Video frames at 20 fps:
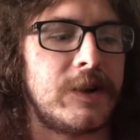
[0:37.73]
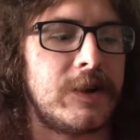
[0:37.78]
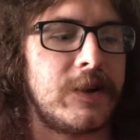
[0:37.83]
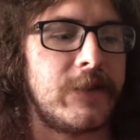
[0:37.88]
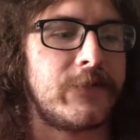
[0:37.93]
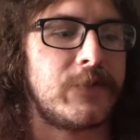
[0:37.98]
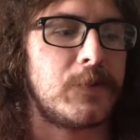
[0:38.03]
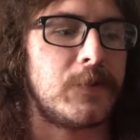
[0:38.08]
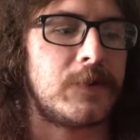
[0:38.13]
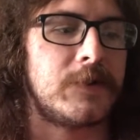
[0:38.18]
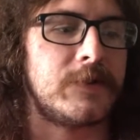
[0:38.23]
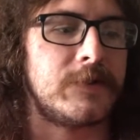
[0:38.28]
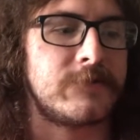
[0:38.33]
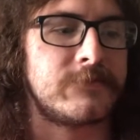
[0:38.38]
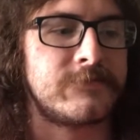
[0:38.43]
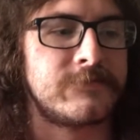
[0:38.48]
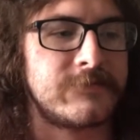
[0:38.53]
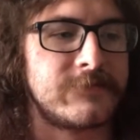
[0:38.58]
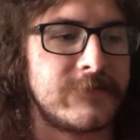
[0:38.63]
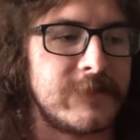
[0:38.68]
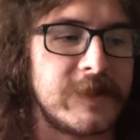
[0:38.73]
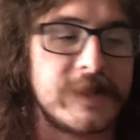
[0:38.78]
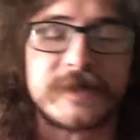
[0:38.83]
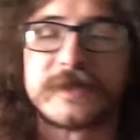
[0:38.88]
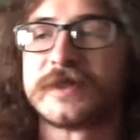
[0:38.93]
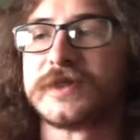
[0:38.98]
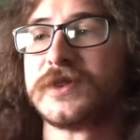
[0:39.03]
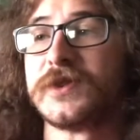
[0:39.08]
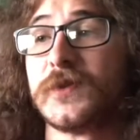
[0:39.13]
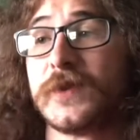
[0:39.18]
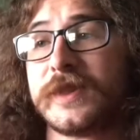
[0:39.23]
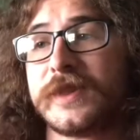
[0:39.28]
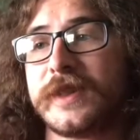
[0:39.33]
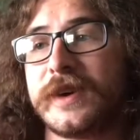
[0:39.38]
if you want to listen to it